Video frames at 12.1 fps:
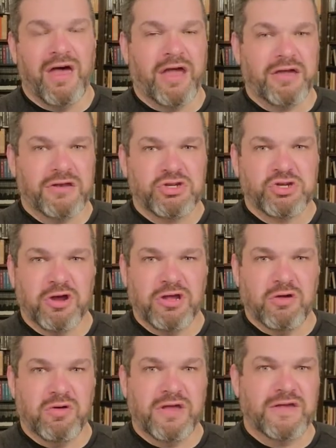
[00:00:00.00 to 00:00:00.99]
I can assure
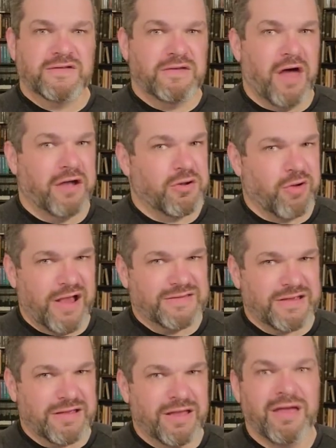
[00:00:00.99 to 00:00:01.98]
you, he is not
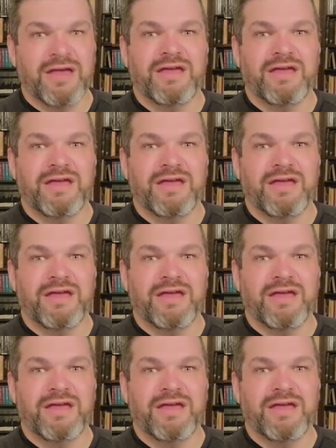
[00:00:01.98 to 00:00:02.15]
crazy.